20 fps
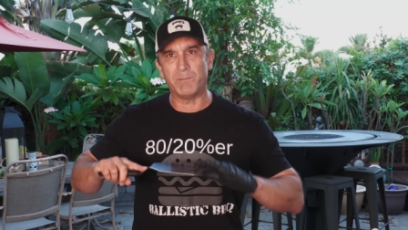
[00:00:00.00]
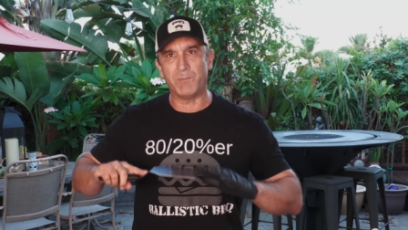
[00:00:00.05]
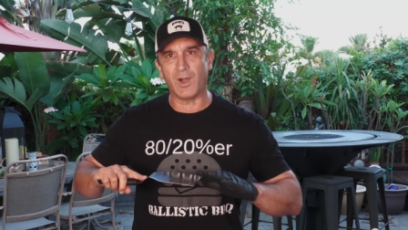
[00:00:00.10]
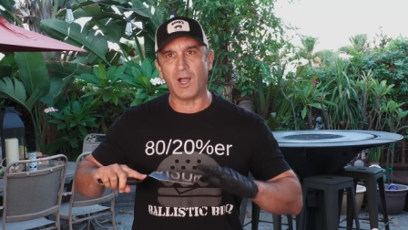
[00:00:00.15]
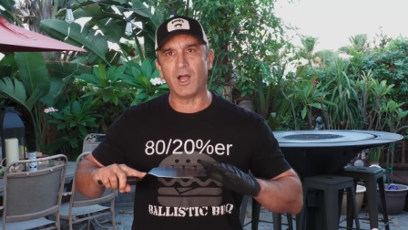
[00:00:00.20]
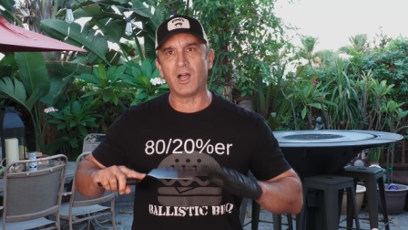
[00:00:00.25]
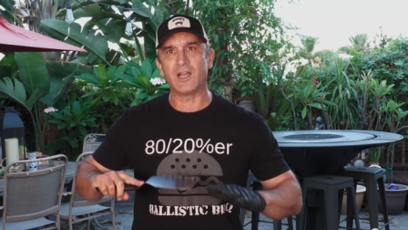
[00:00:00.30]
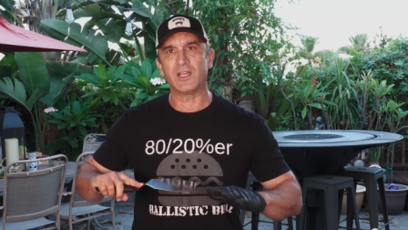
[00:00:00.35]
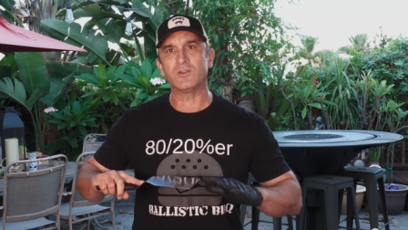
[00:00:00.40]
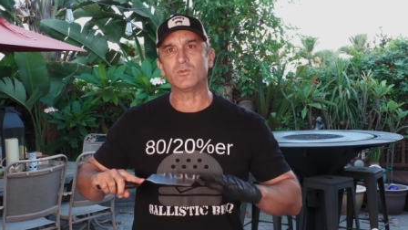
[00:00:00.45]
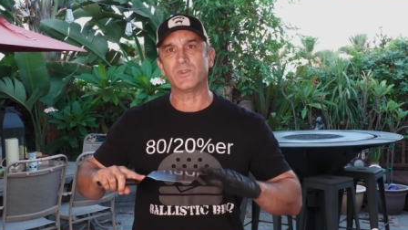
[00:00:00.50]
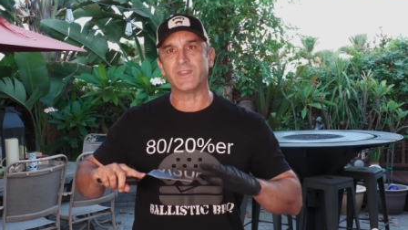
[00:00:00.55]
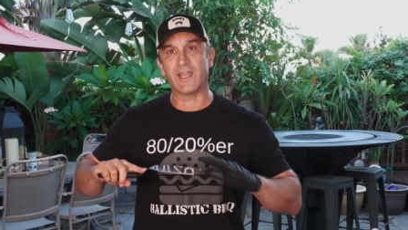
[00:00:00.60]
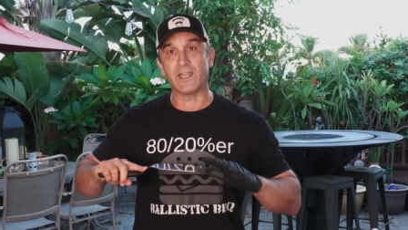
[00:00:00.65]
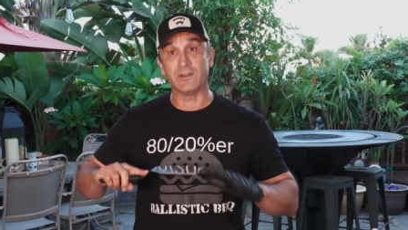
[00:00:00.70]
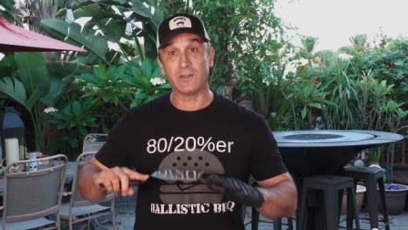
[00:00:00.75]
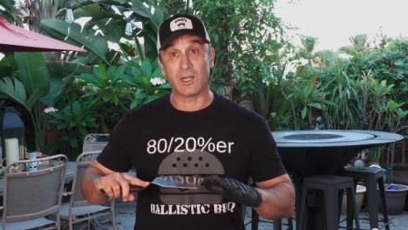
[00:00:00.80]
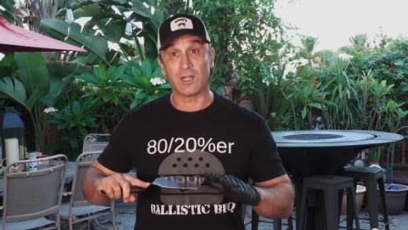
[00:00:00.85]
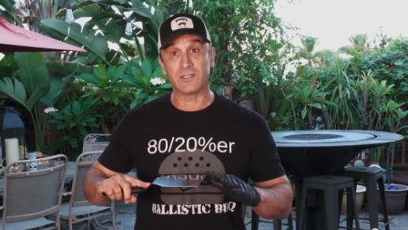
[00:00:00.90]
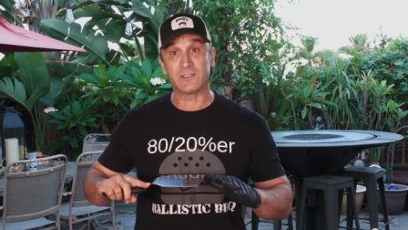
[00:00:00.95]
bond with
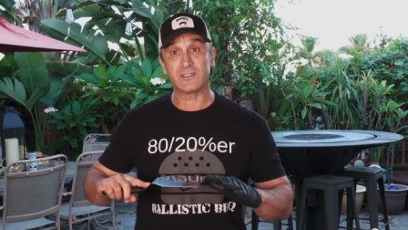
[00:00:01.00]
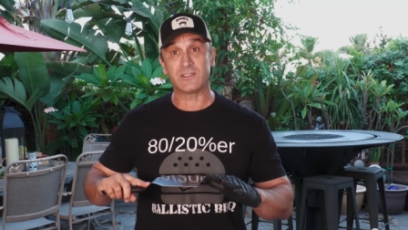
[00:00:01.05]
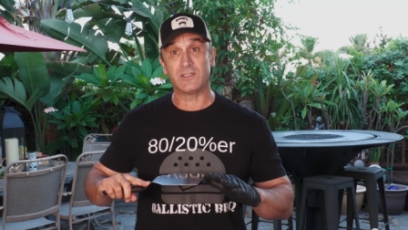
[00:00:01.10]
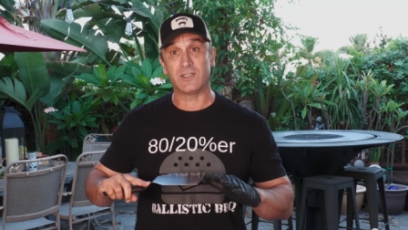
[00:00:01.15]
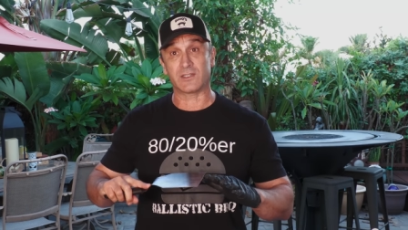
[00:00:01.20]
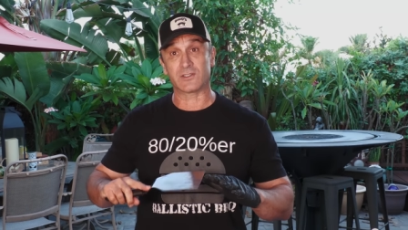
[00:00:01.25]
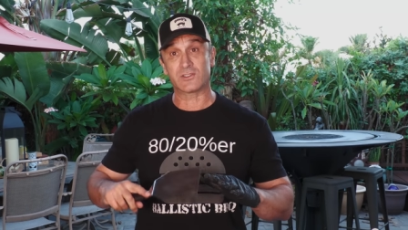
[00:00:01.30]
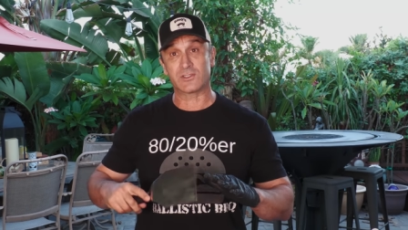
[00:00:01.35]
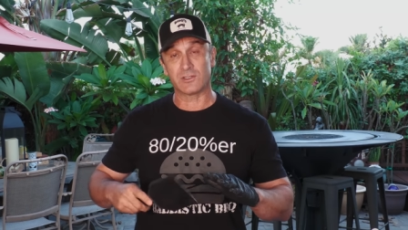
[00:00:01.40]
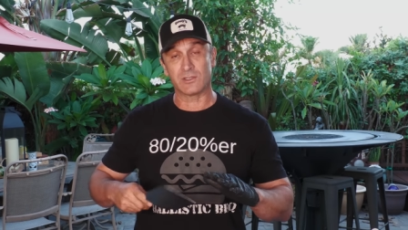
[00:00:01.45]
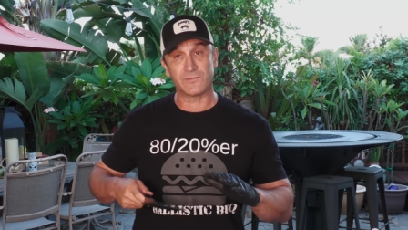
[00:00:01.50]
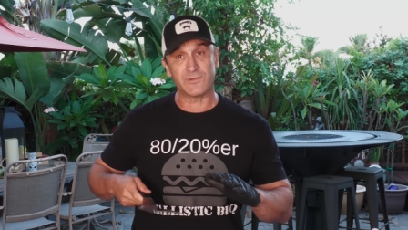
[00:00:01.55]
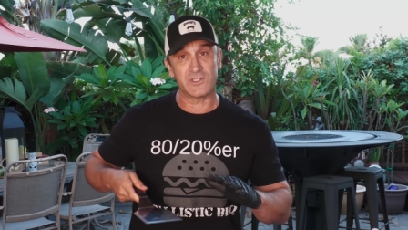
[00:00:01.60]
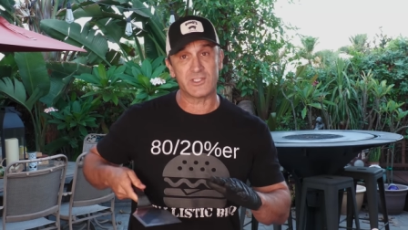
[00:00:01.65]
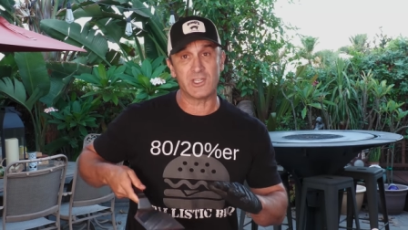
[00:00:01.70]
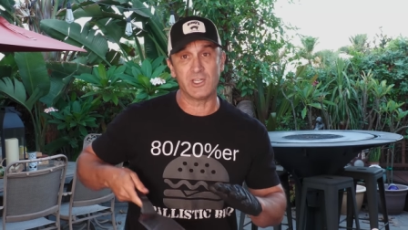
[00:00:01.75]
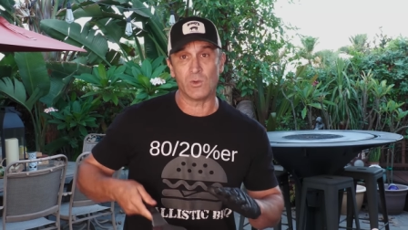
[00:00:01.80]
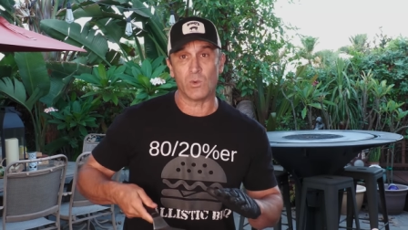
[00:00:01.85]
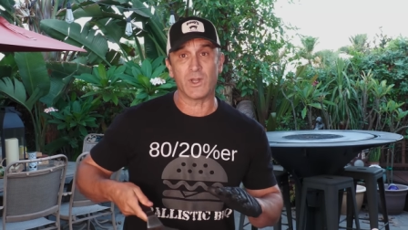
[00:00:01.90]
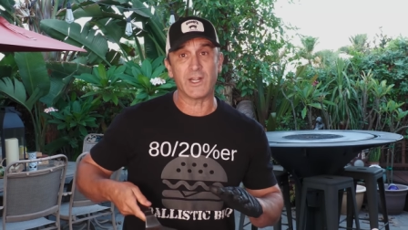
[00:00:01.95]
that non-stick
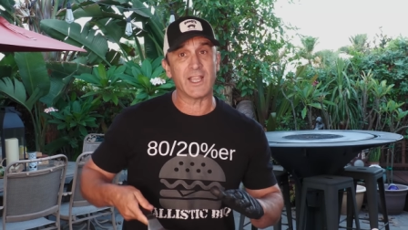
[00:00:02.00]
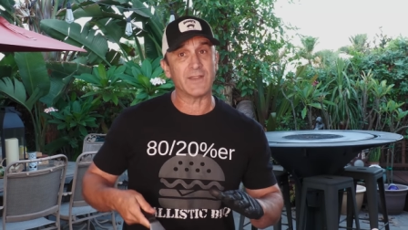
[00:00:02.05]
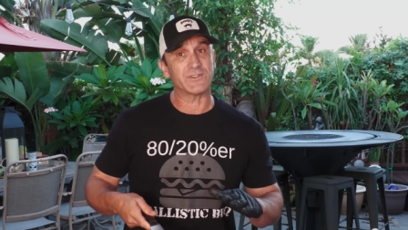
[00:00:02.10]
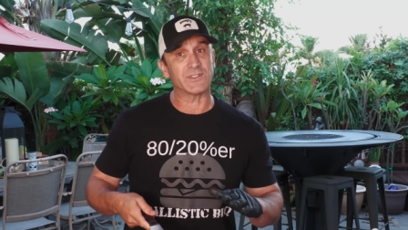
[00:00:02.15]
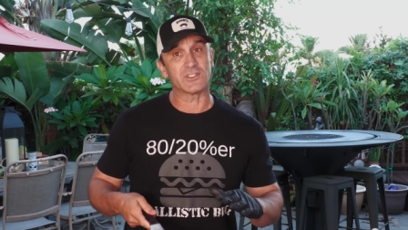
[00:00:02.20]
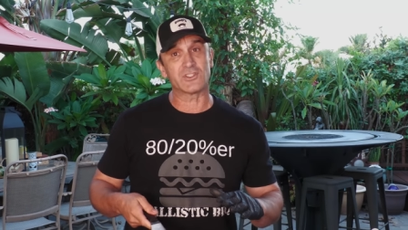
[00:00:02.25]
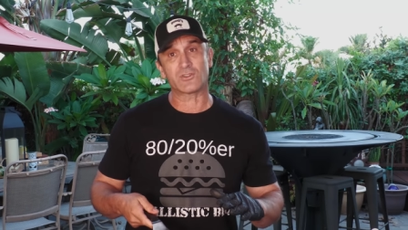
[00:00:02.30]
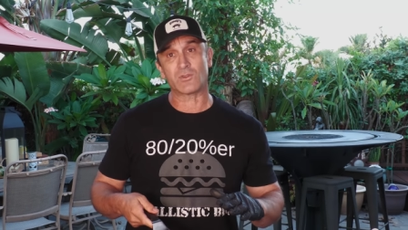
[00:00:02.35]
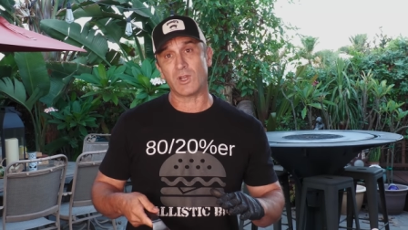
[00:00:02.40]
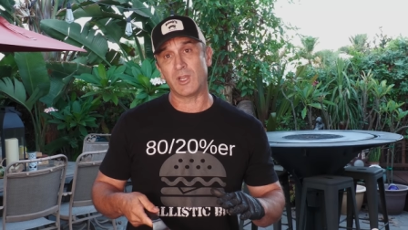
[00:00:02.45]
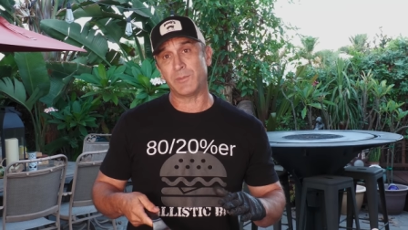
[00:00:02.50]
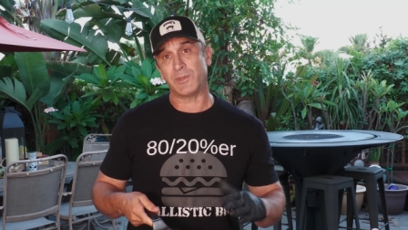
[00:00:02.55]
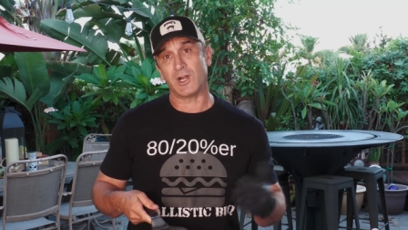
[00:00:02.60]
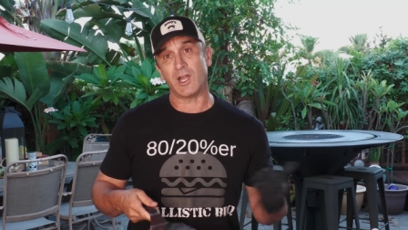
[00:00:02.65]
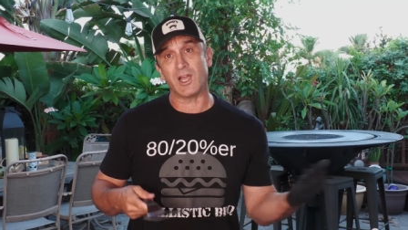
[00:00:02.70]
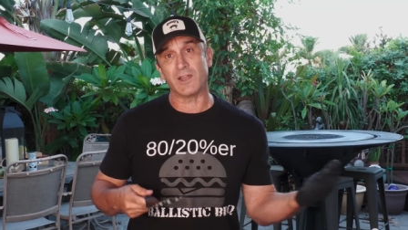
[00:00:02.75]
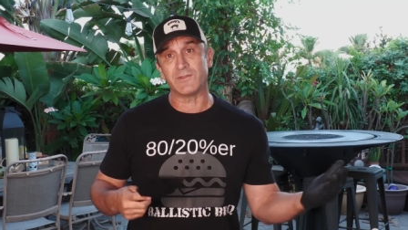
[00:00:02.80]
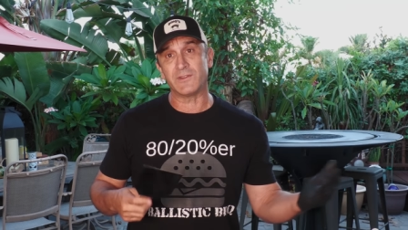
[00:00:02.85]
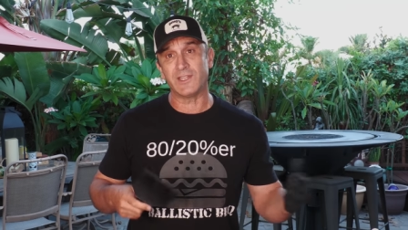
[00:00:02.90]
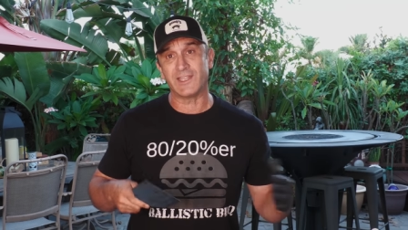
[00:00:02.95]
surface and you want to have to scrape it
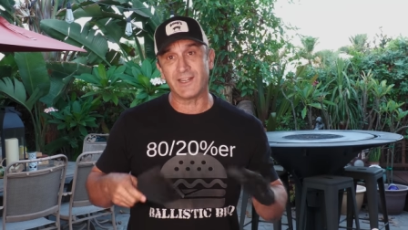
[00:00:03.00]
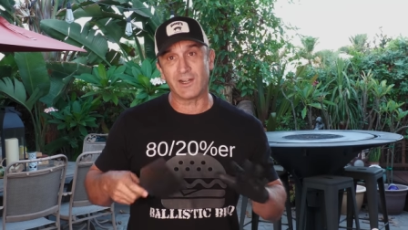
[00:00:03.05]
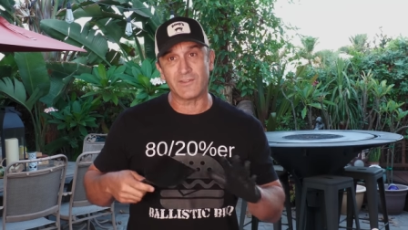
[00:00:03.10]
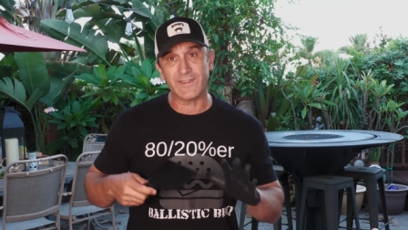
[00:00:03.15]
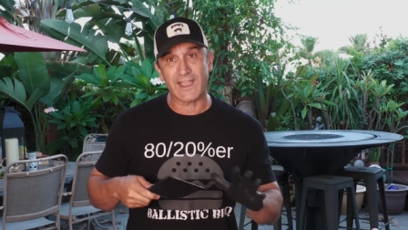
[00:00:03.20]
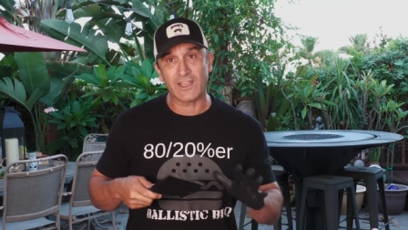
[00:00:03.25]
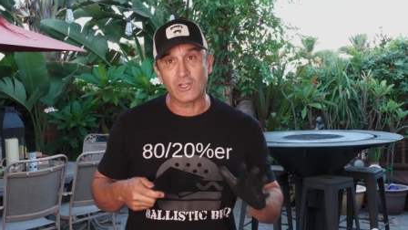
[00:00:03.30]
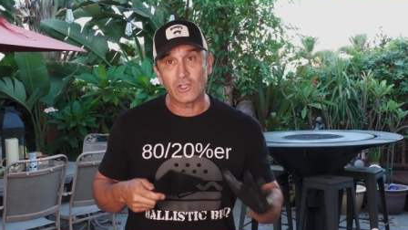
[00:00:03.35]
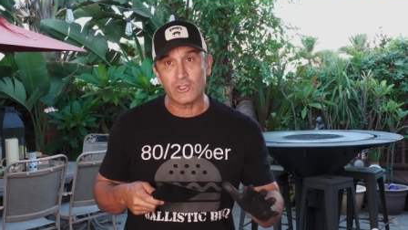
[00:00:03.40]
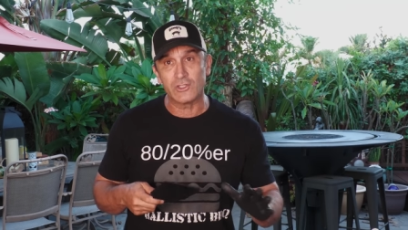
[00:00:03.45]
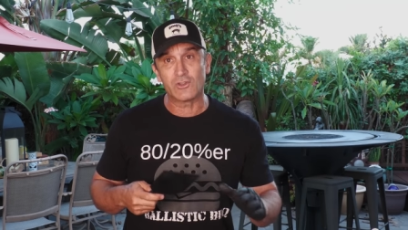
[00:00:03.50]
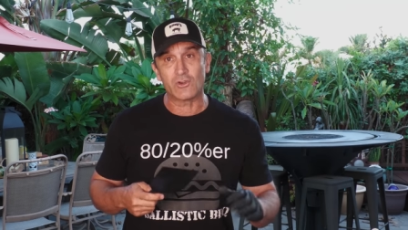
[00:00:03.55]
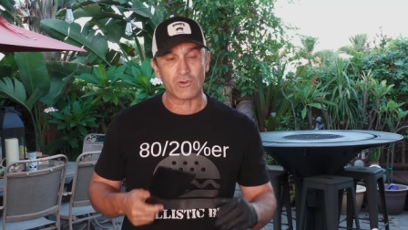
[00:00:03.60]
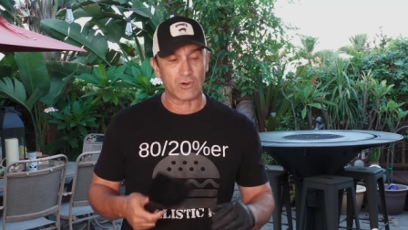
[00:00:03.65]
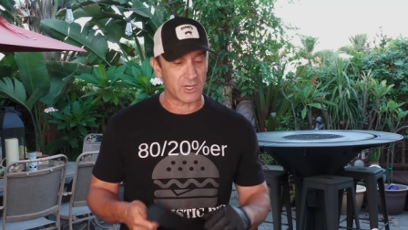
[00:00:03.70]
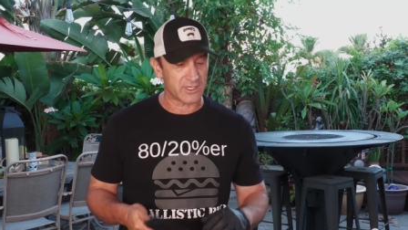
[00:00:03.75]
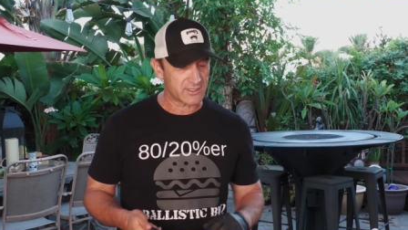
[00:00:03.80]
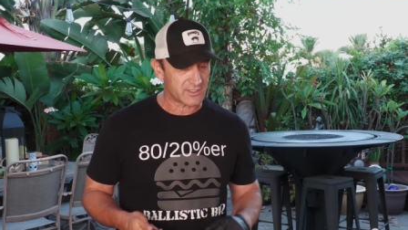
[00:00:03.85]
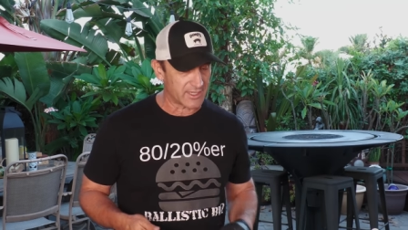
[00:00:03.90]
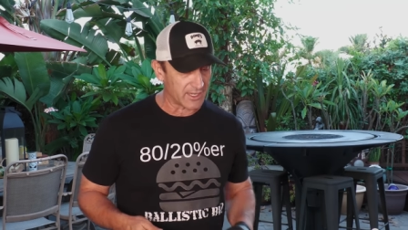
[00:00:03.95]
off. You get all that good
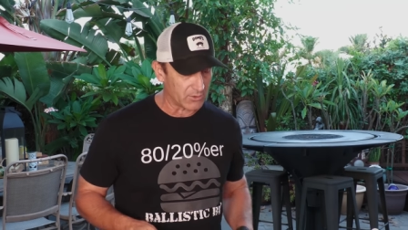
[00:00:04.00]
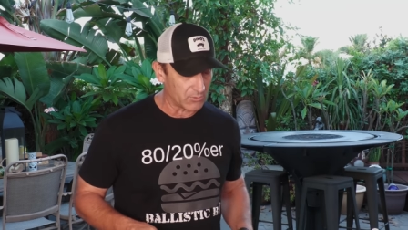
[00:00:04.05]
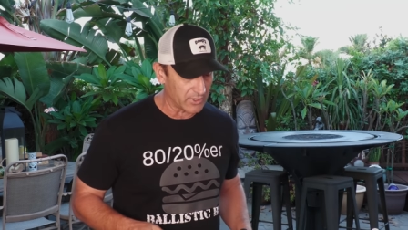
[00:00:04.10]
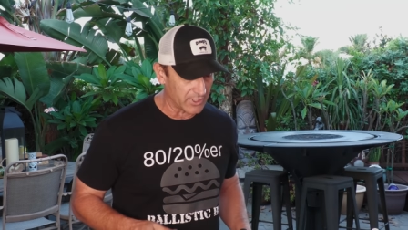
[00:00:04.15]
crust that